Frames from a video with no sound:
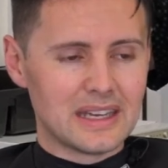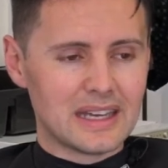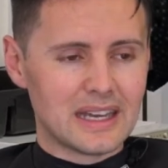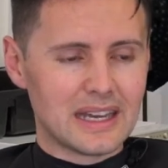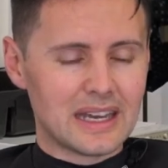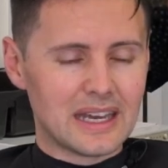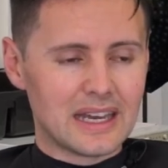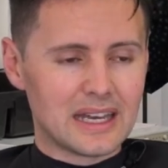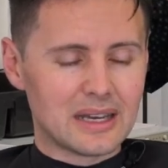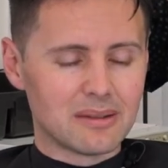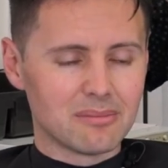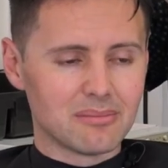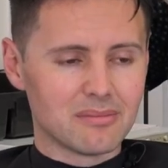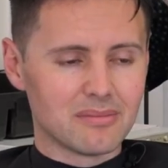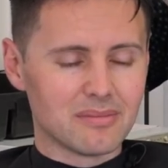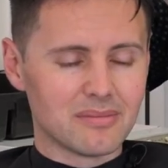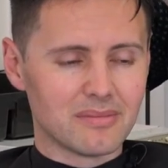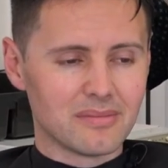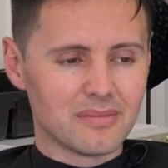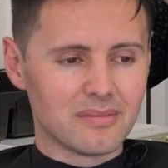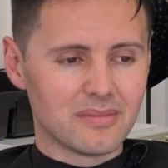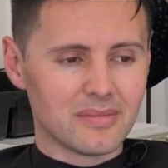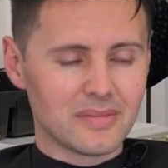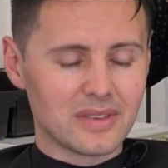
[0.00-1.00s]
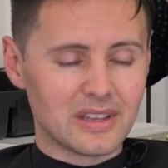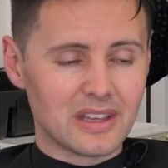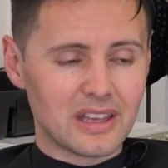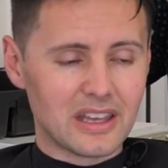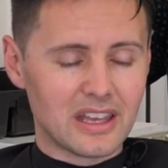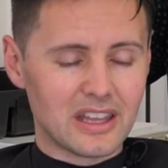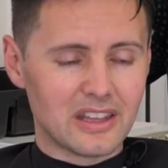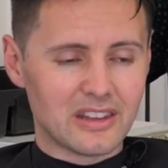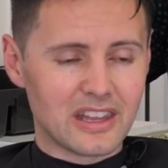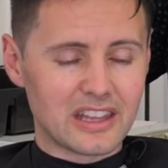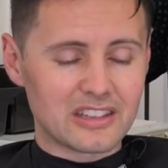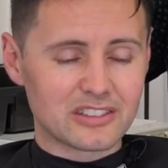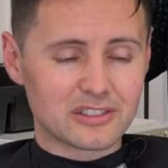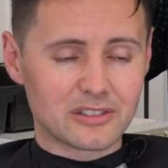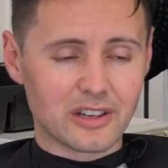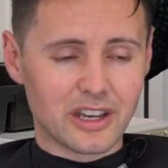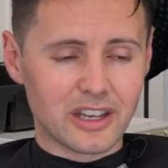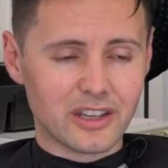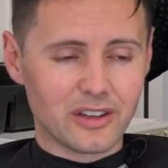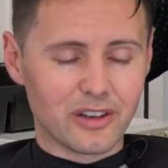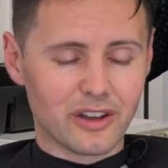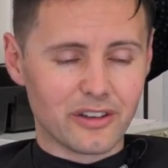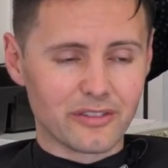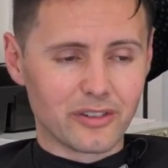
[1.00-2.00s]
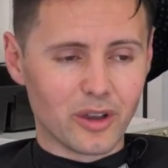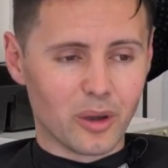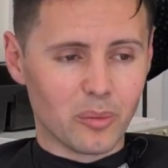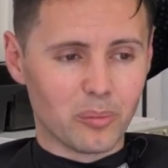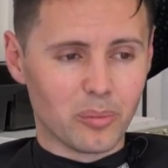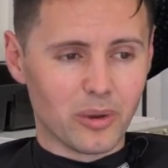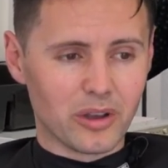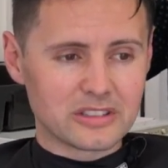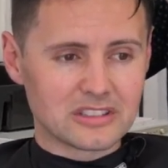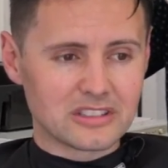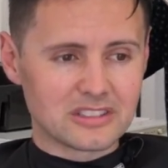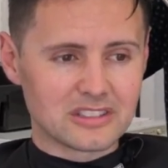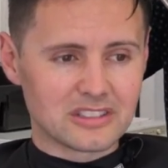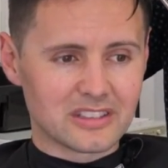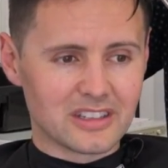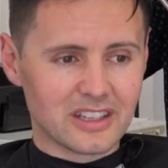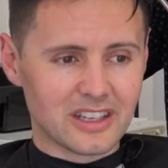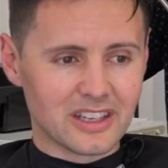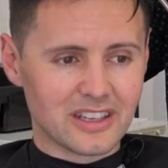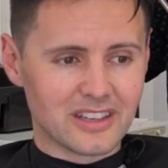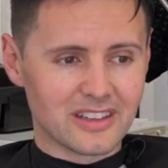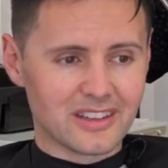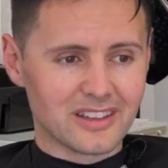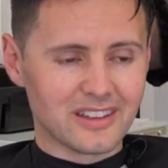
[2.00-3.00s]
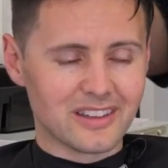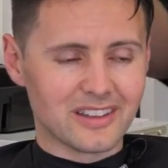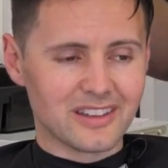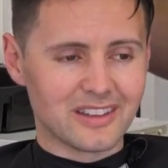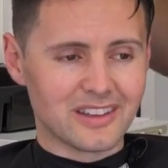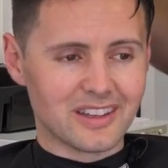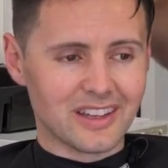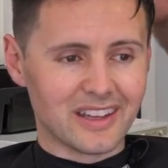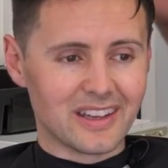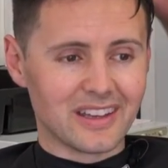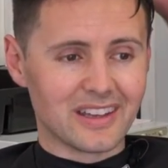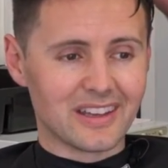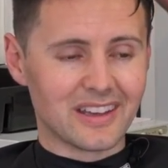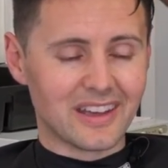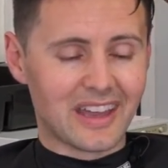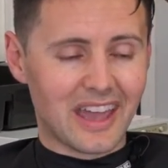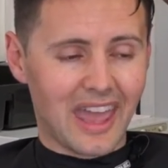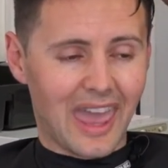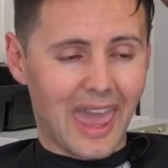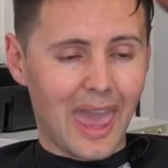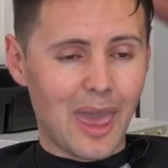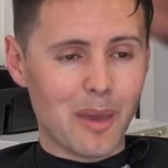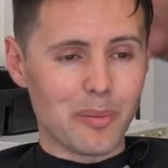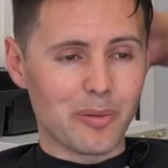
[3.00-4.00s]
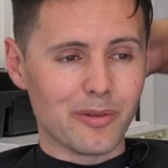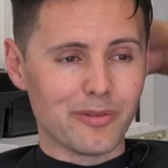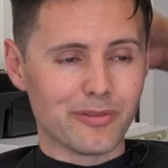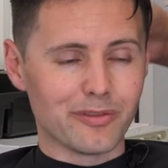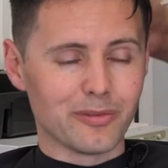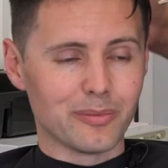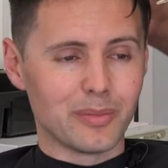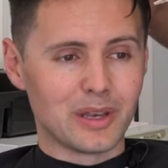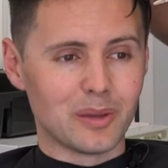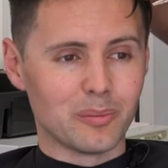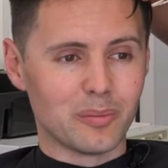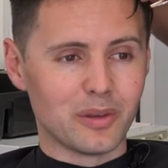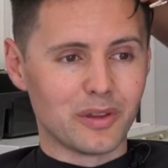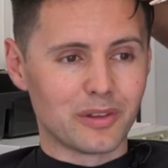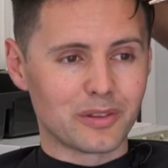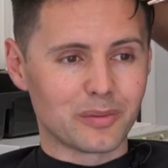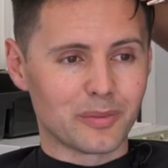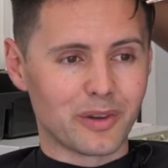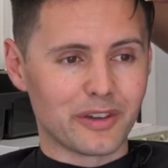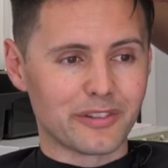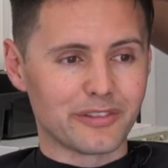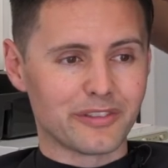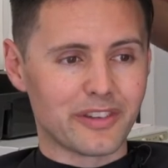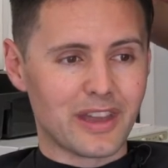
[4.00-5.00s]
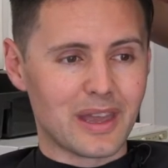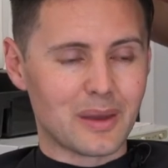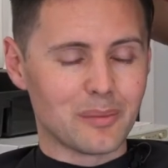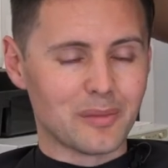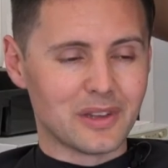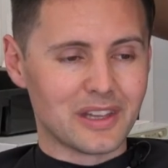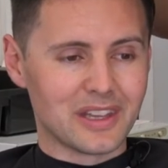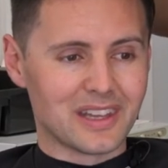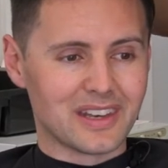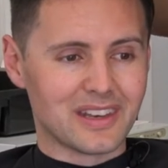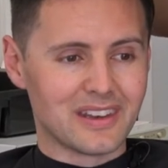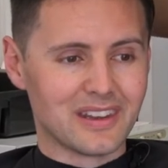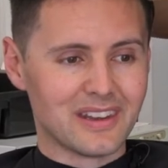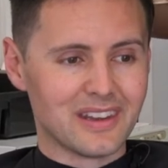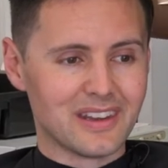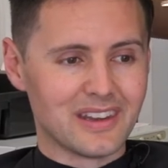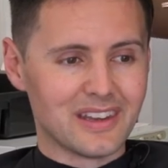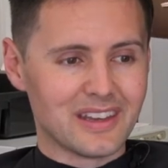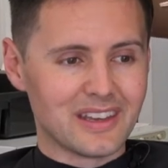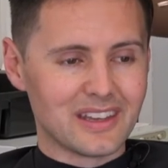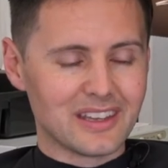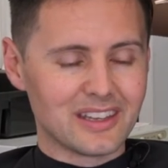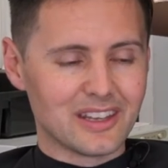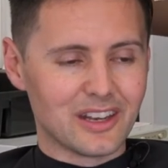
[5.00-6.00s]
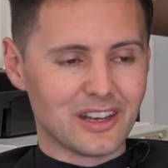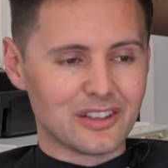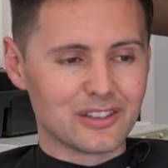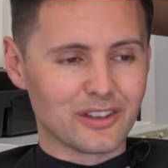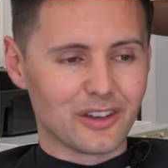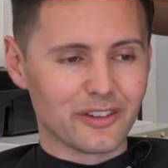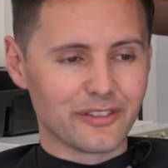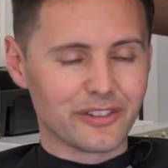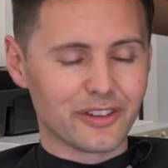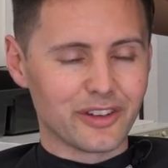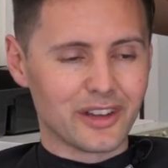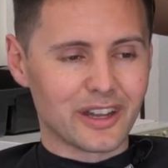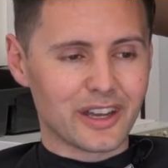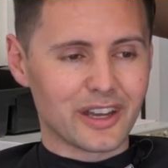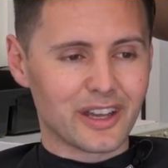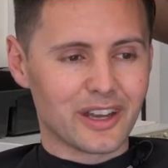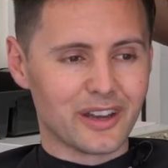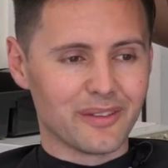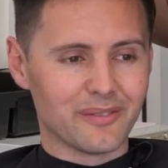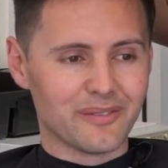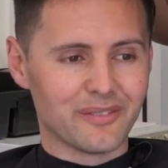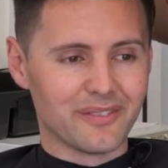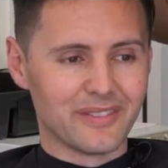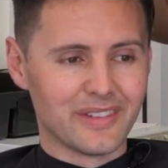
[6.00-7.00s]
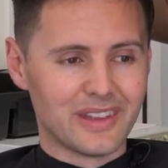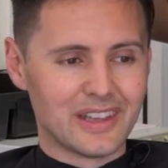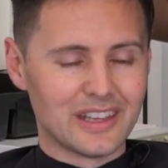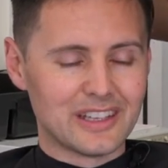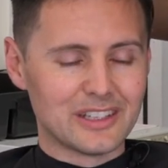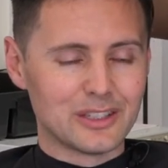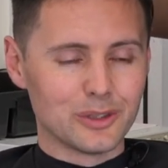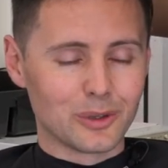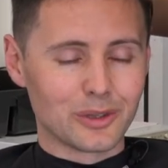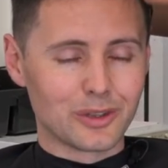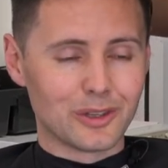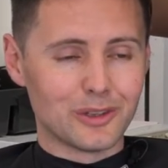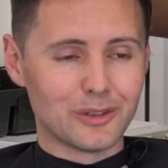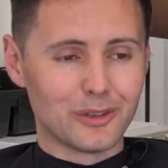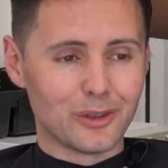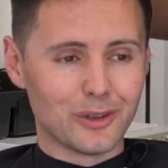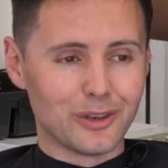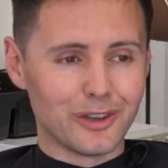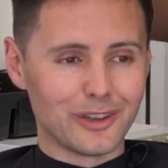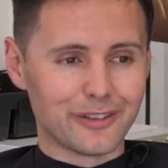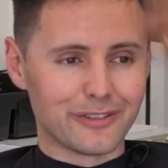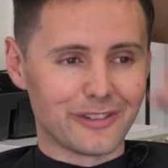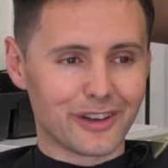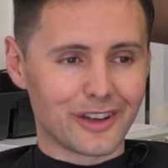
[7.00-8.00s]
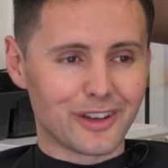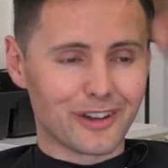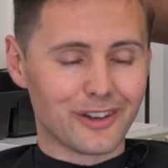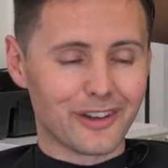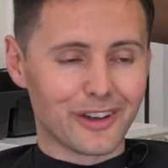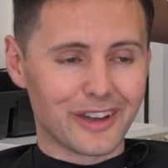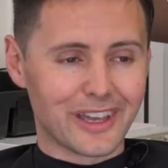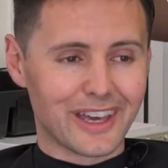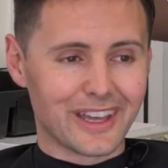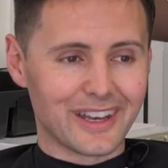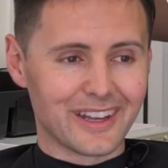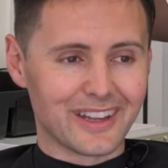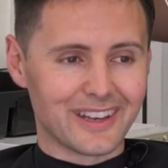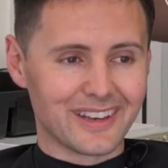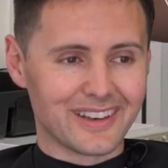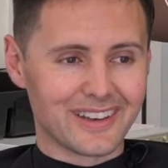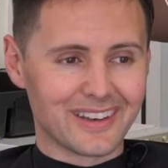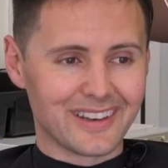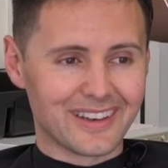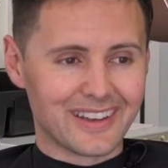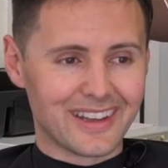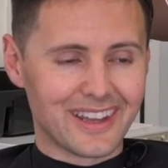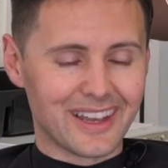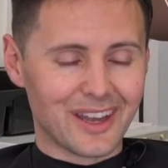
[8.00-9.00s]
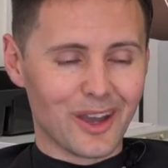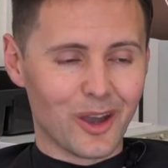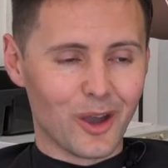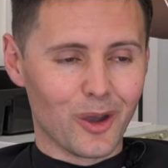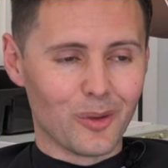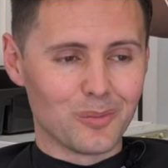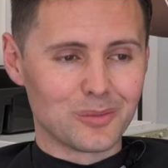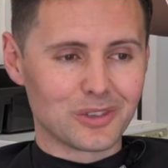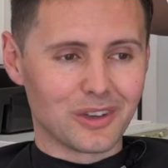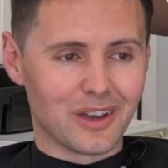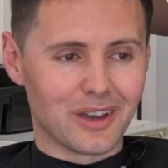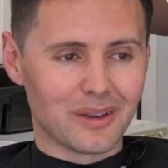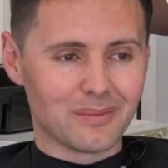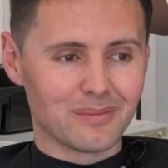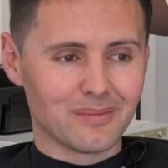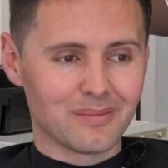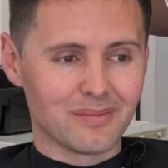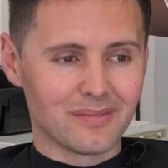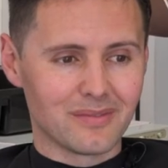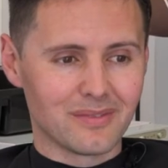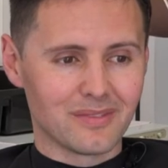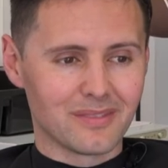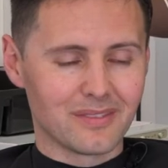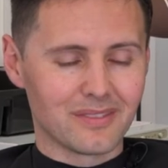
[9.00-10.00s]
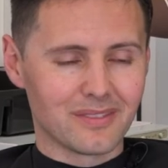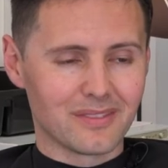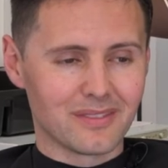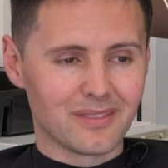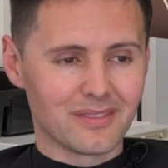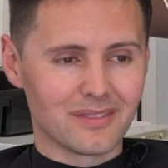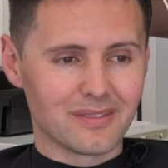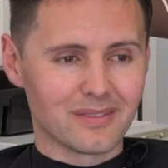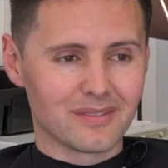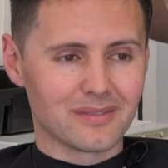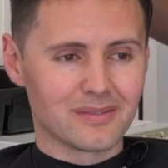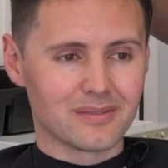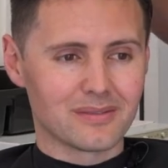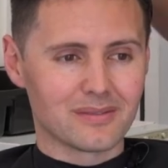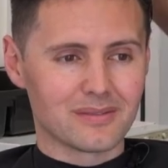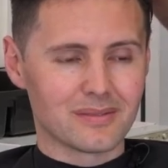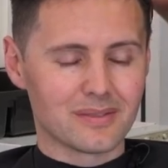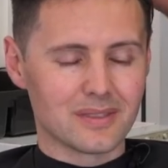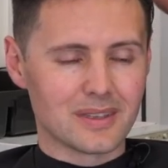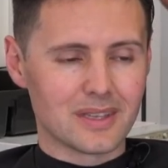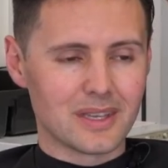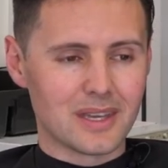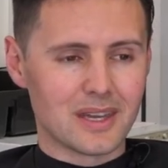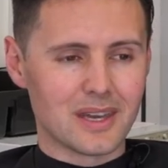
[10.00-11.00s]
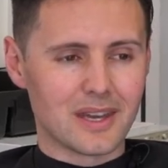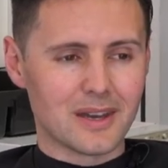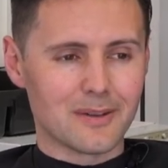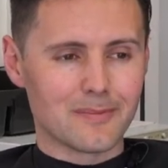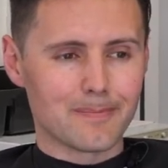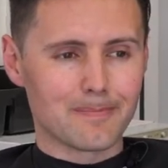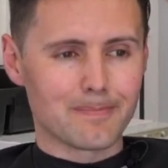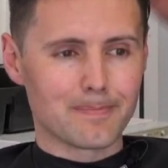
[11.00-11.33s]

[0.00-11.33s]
And that's great. You know, I've got bosses that are happy for me to birth my family and, you know, don't feel like I'm doing the duty if I clock out at home time. Yeah.